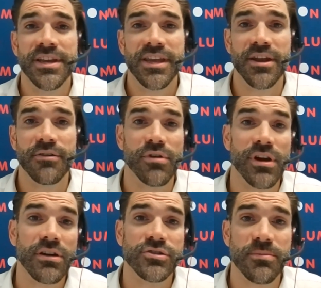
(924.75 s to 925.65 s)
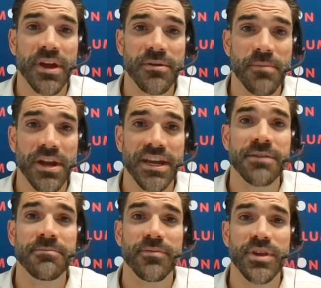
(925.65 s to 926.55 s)
for a large amount of money,
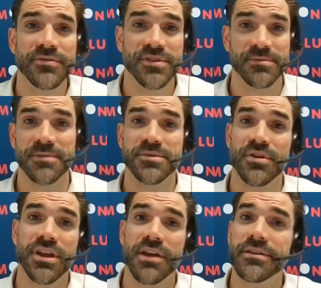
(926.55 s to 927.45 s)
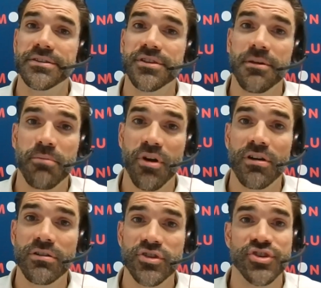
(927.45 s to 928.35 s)
you've sometimes got to go into the
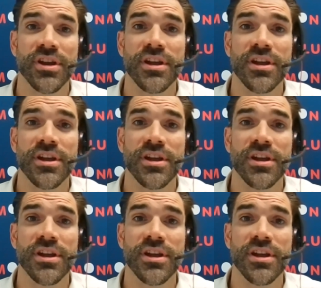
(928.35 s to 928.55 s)
branch.